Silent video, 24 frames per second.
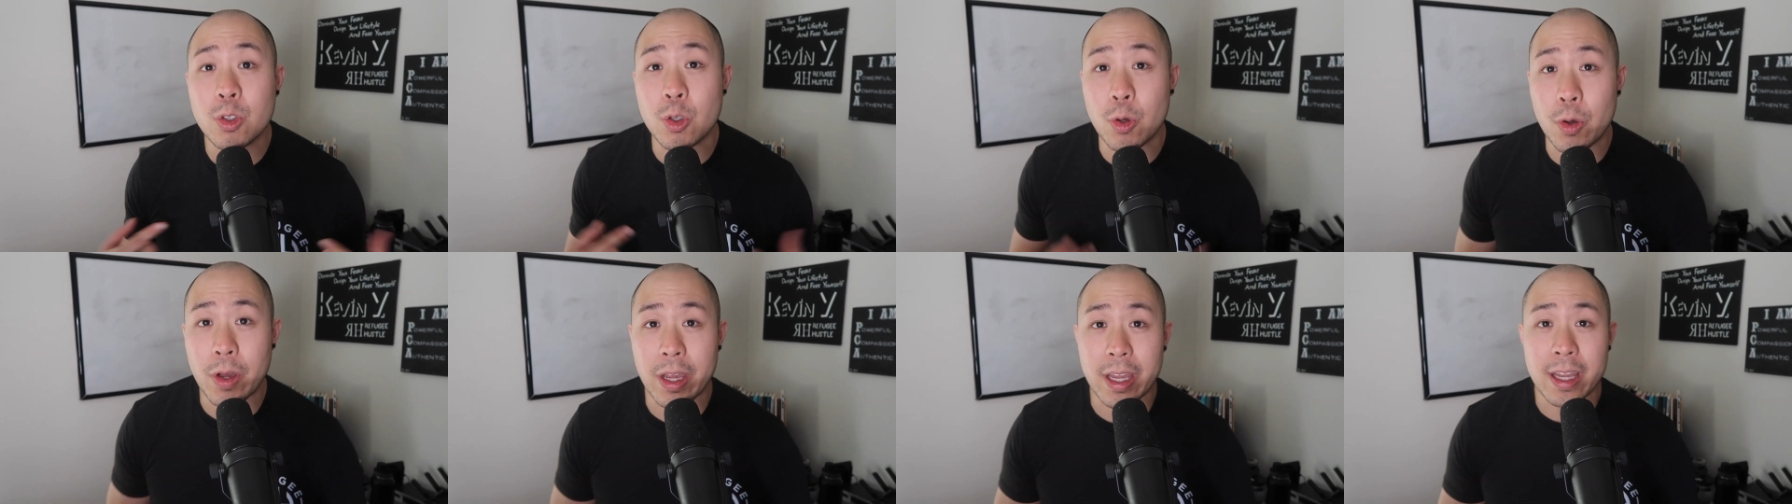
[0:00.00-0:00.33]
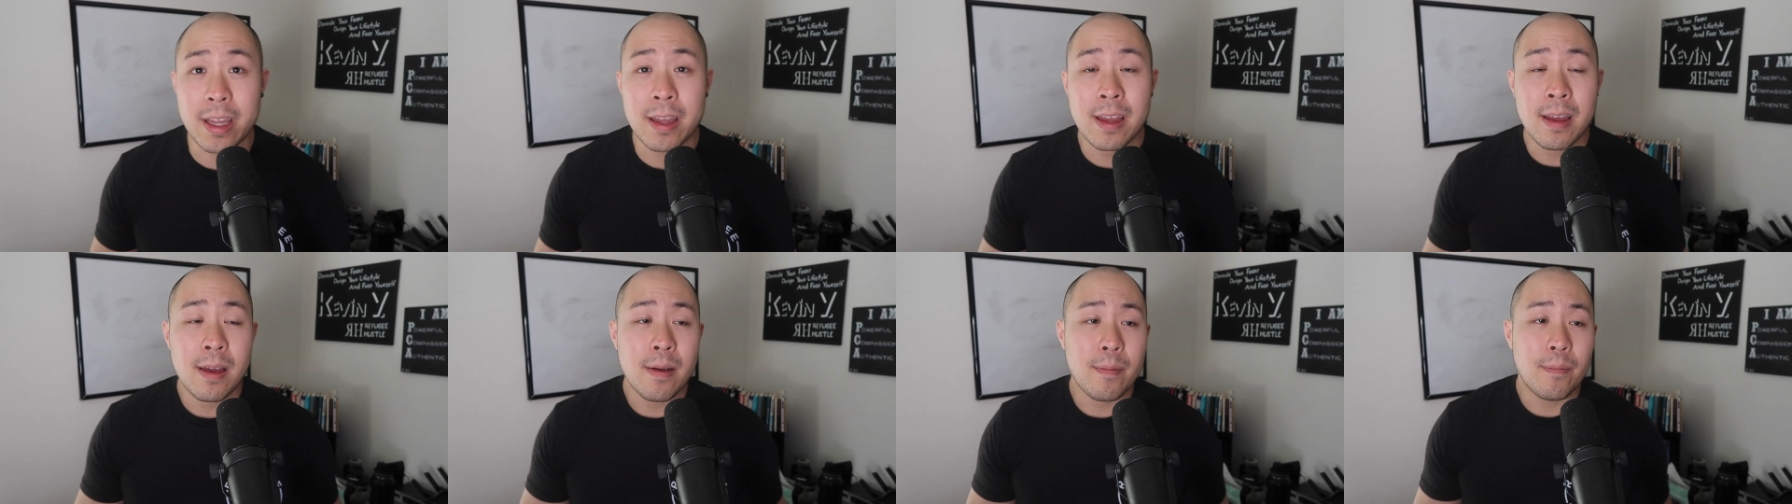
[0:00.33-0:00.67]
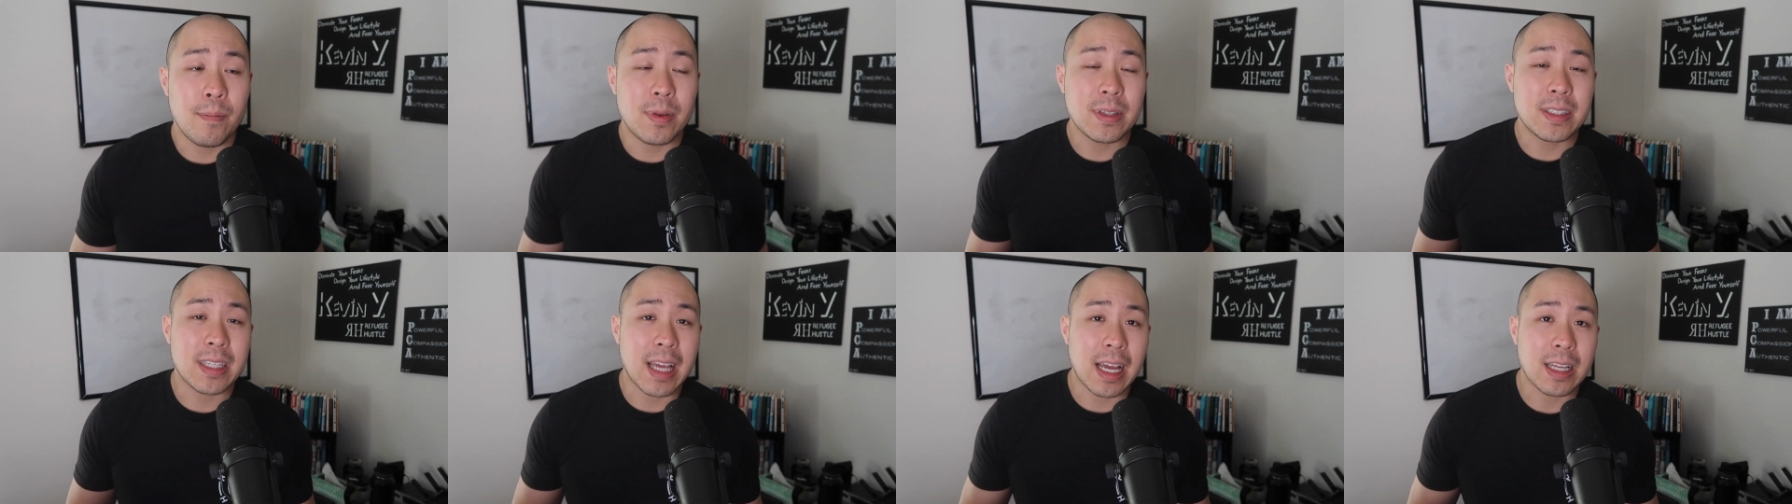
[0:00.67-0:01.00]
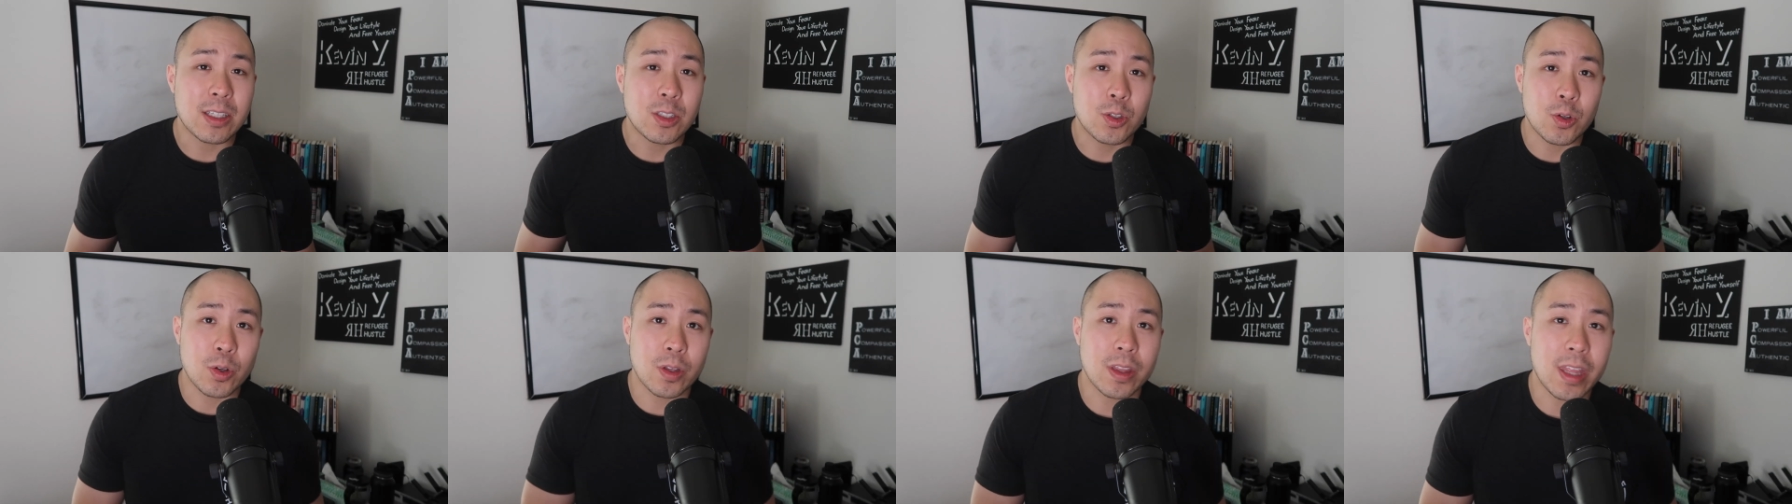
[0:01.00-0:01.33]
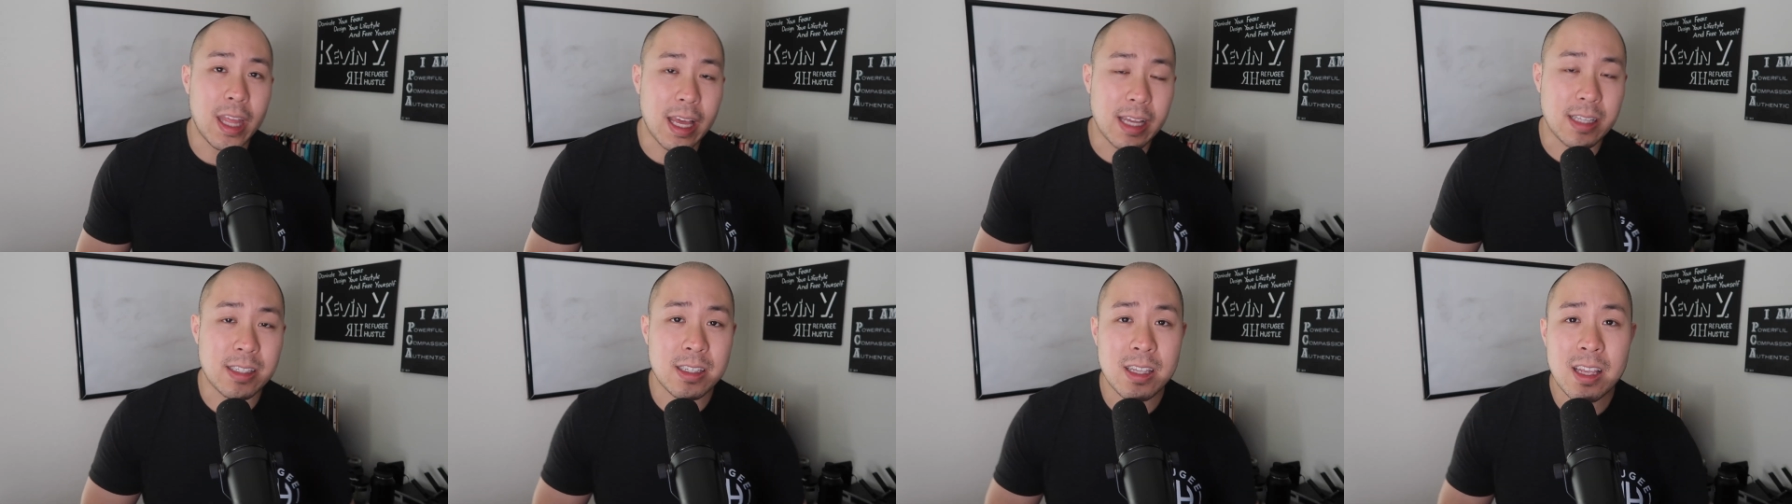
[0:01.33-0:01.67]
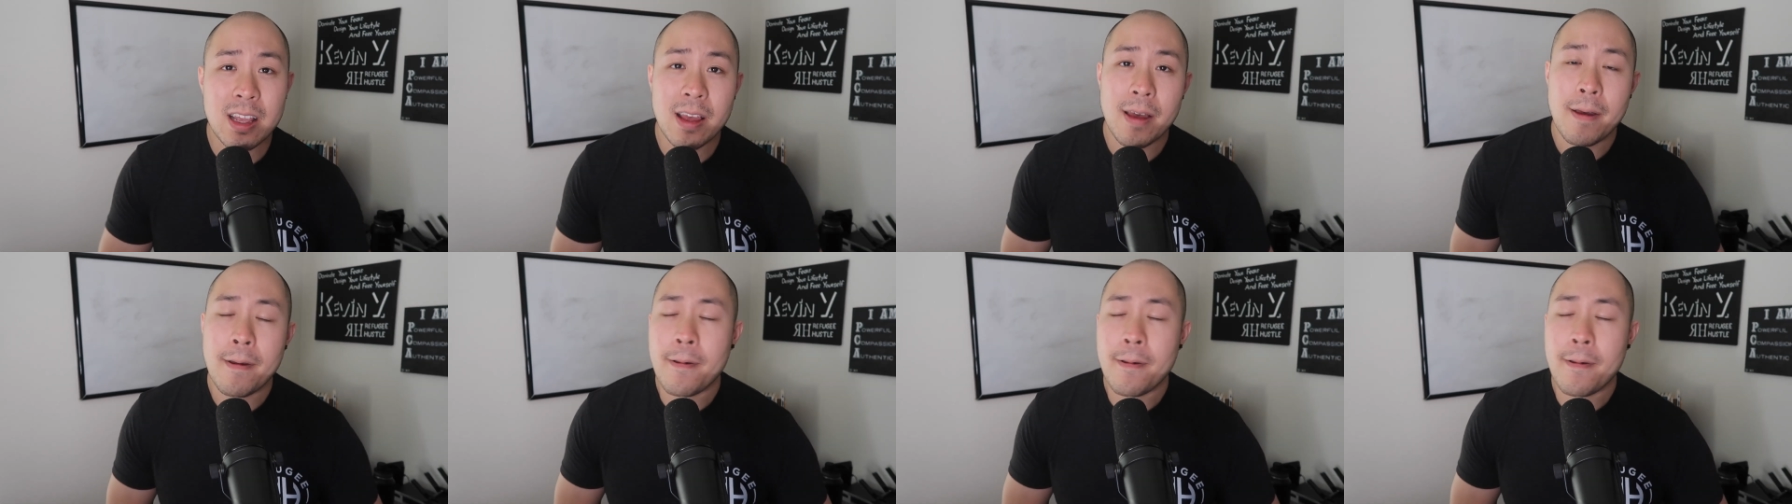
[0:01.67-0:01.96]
doing besides doing this.